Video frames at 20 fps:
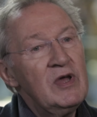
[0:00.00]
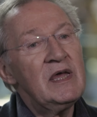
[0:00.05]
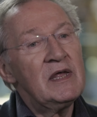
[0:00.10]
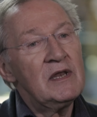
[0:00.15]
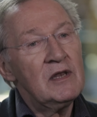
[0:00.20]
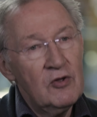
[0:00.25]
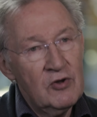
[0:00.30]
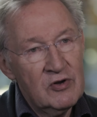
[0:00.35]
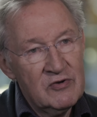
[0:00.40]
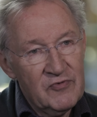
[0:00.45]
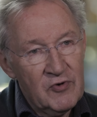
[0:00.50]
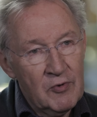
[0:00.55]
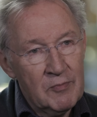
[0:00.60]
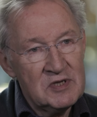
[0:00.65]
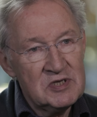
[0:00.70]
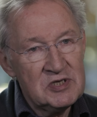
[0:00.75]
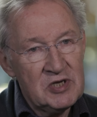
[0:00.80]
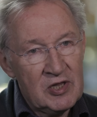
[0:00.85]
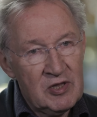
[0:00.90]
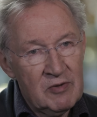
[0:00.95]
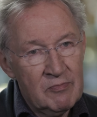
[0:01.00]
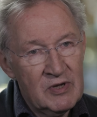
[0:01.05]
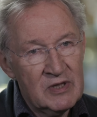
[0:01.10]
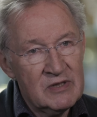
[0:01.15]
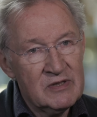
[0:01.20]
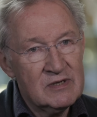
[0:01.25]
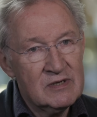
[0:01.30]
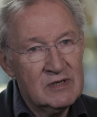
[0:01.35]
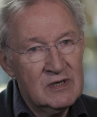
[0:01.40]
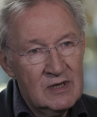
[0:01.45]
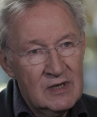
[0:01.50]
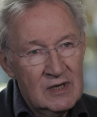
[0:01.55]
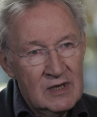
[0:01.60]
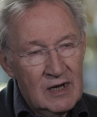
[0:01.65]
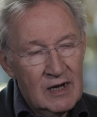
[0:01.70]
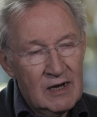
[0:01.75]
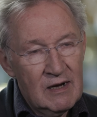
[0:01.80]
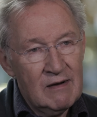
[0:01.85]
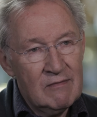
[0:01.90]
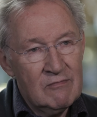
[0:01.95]
we can learn from each other, but
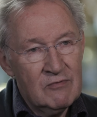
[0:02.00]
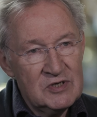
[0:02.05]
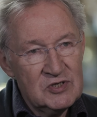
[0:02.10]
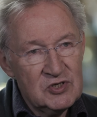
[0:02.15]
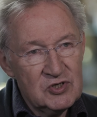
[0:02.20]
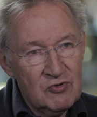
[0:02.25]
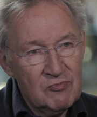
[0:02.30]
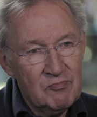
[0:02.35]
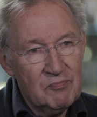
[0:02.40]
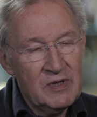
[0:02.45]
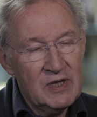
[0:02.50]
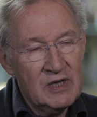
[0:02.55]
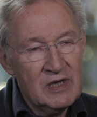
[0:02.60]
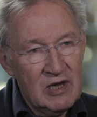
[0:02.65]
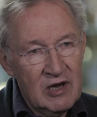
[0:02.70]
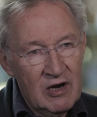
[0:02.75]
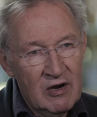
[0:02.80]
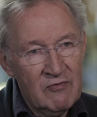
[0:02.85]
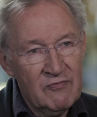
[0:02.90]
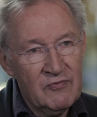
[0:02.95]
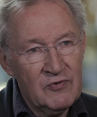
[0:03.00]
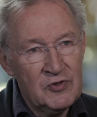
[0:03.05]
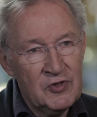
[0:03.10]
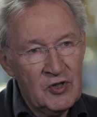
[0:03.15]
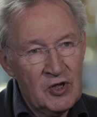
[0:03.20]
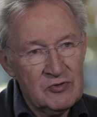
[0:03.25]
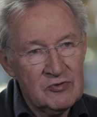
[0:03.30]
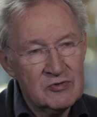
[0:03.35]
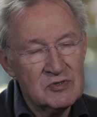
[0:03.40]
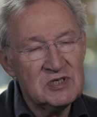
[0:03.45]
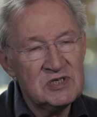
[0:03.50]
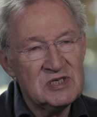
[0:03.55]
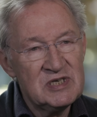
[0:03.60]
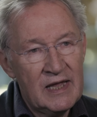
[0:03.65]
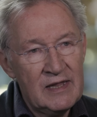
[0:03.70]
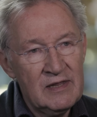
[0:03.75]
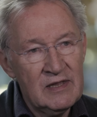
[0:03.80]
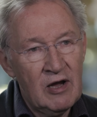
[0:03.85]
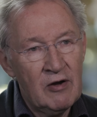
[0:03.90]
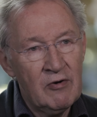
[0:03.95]
we should be careful not to
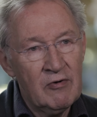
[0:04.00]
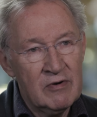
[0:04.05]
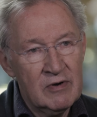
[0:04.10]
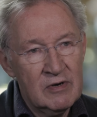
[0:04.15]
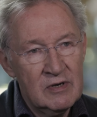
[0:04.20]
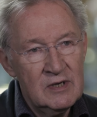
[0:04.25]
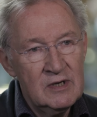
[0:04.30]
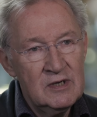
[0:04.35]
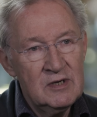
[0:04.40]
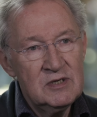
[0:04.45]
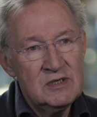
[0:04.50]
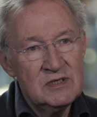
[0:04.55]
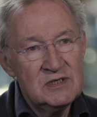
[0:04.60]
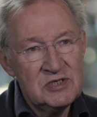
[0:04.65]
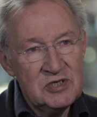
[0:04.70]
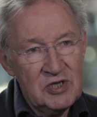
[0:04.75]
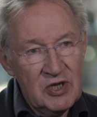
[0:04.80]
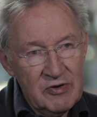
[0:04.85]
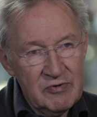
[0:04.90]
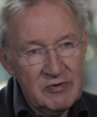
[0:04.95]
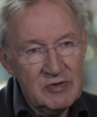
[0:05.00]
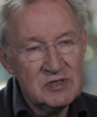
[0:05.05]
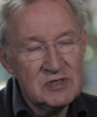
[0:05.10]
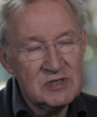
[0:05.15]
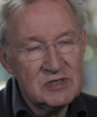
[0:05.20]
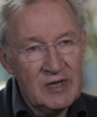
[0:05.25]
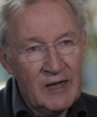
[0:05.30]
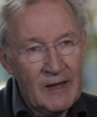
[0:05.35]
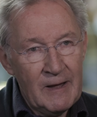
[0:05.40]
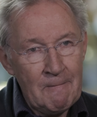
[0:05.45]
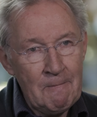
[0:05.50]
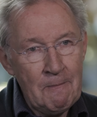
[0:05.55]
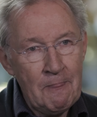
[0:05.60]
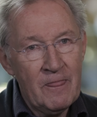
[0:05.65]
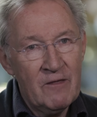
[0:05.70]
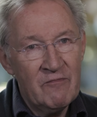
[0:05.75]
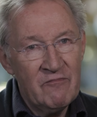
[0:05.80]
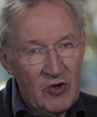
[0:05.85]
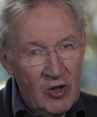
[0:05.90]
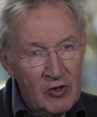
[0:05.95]
send our serious,
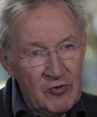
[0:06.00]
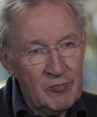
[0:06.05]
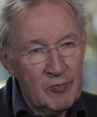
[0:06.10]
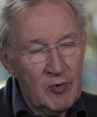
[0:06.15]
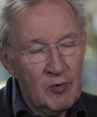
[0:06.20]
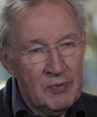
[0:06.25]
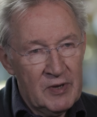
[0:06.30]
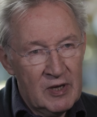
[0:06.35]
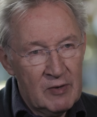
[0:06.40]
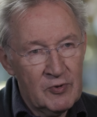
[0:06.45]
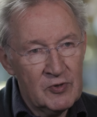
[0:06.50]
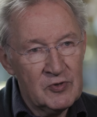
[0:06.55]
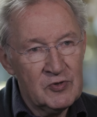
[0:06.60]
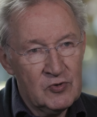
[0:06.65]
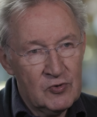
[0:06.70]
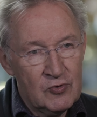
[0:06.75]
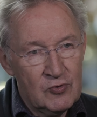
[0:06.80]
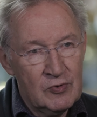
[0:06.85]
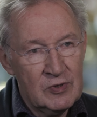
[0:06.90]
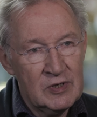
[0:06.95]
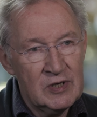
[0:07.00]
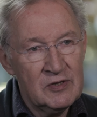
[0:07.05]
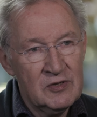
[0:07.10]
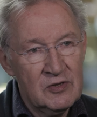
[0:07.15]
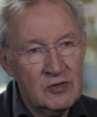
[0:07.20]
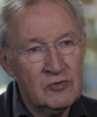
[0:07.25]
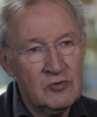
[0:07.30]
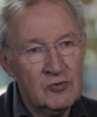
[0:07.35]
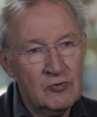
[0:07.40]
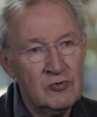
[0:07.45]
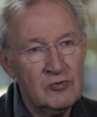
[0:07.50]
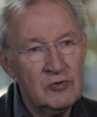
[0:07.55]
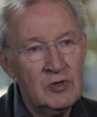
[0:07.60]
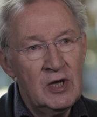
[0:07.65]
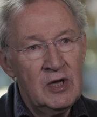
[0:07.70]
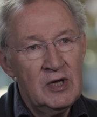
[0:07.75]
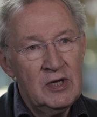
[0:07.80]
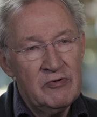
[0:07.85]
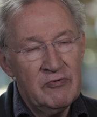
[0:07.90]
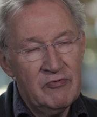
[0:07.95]
vulnerable people to
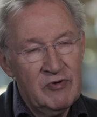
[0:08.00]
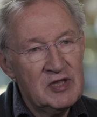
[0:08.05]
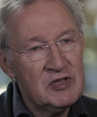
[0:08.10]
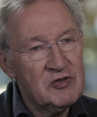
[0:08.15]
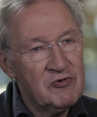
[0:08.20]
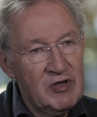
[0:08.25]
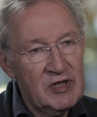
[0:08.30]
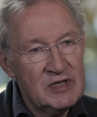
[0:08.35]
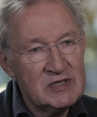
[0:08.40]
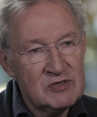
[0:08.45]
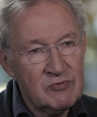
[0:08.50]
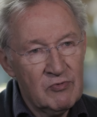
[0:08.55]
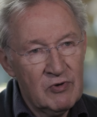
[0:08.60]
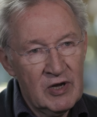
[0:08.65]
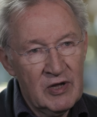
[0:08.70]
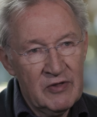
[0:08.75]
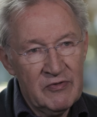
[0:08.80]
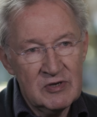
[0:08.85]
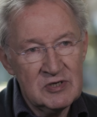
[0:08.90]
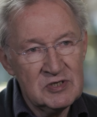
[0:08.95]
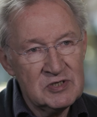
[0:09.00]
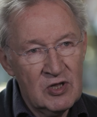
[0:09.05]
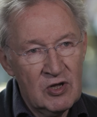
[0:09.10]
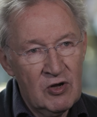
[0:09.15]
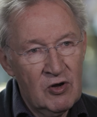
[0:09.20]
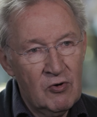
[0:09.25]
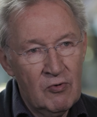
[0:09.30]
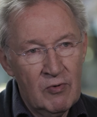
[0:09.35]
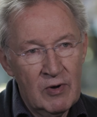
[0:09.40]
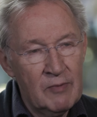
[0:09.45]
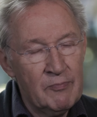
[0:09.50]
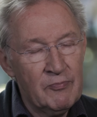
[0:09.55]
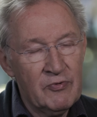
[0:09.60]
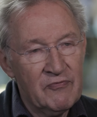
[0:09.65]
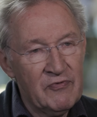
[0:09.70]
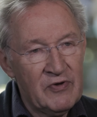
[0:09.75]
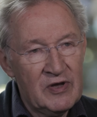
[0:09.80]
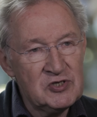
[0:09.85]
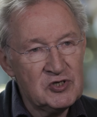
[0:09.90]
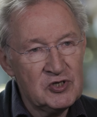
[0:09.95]
retreats where there's no
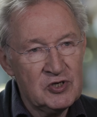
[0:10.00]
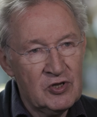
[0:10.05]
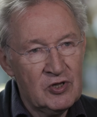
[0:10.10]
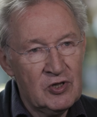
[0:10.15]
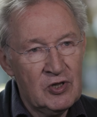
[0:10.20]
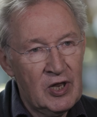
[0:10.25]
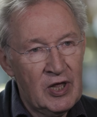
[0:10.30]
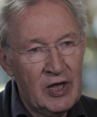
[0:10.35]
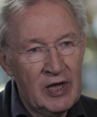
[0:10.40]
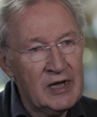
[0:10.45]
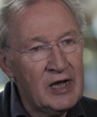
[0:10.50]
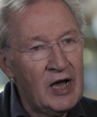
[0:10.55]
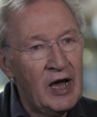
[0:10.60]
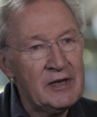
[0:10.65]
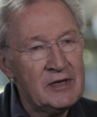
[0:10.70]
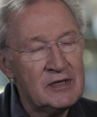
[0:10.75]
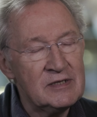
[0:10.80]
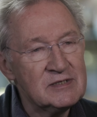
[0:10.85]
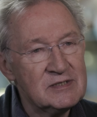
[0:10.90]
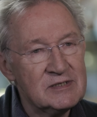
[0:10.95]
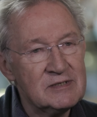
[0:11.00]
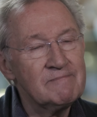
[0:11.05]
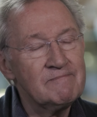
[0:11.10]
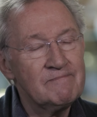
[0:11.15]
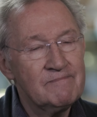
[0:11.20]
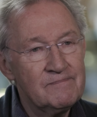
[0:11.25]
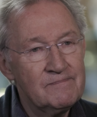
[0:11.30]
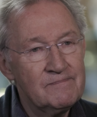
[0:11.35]
professional guidance.